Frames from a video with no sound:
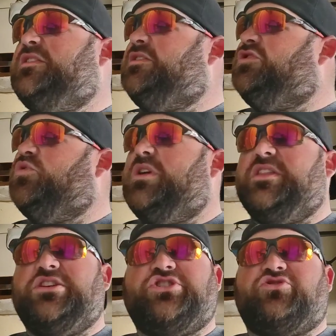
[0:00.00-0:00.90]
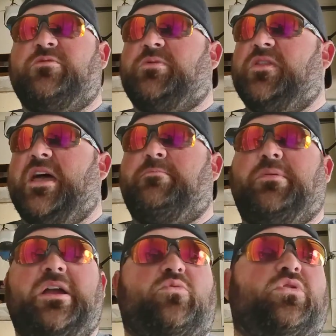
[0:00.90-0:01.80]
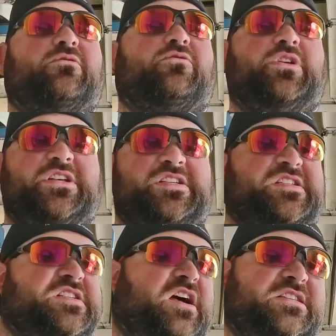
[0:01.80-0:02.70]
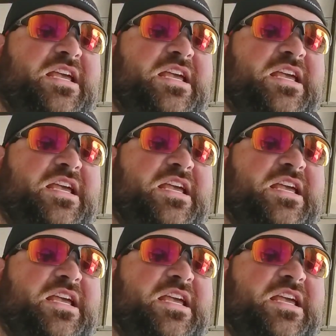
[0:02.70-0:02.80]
doing this trip on that bike would have really sucked.